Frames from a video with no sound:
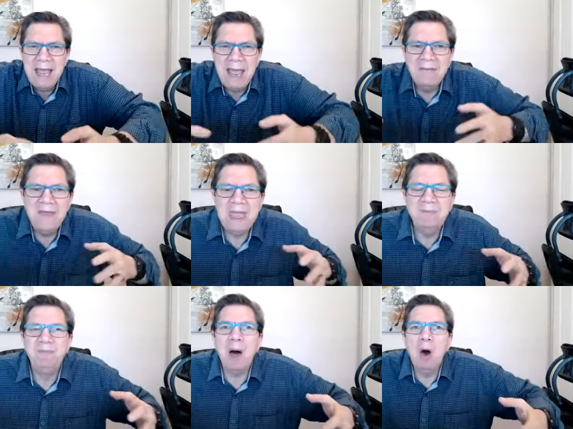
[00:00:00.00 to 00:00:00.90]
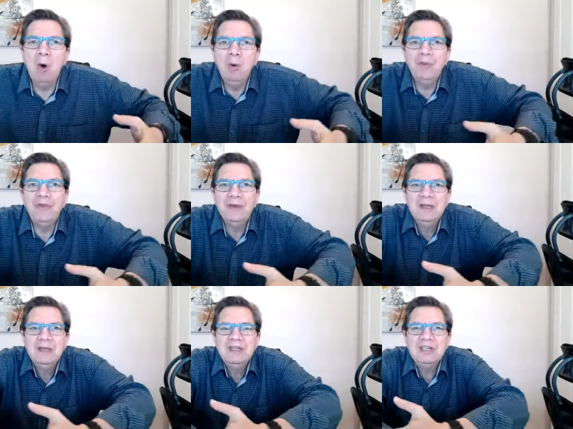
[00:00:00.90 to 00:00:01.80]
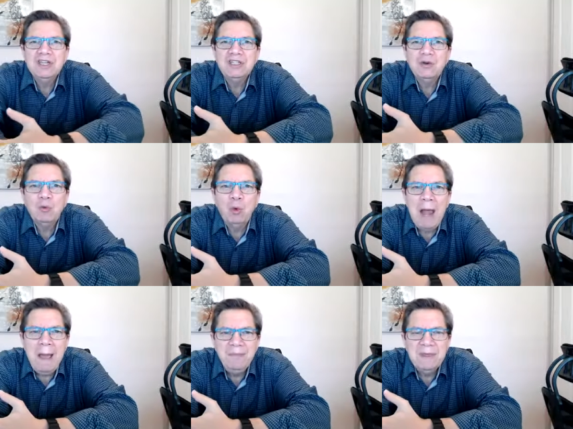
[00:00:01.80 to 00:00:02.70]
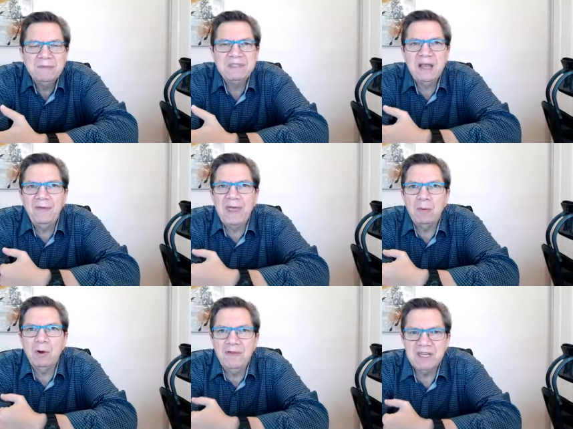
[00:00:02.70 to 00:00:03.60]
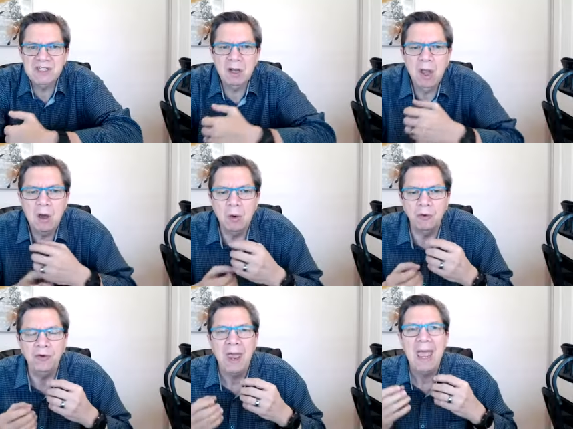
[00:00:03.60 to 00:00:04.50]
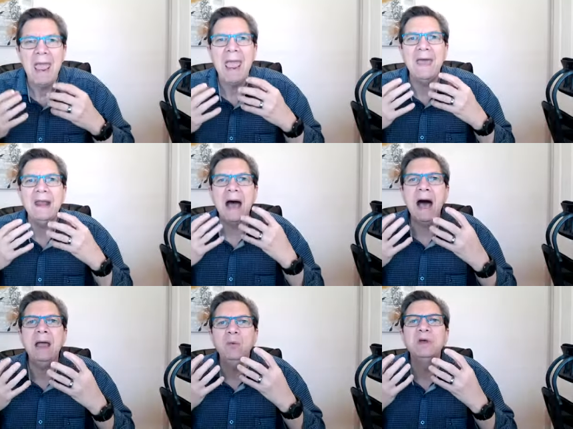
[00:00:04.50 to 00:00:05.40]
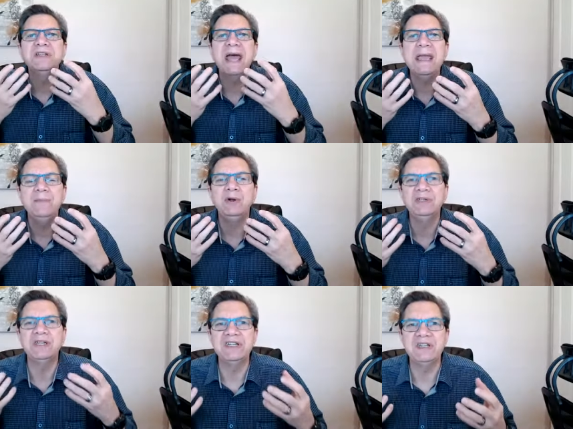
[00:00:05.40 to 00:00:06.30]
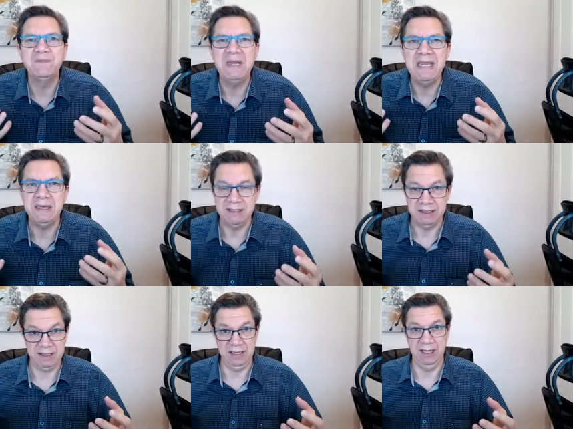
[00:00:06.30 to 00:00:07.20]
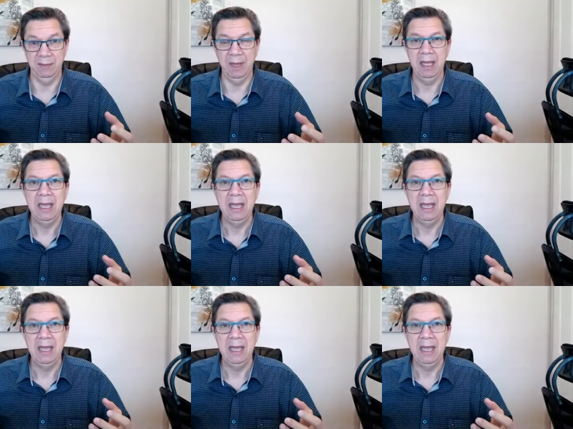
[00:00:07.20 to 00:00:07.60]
and they both just wrapped themselves. They were this close, and I was able to speak to them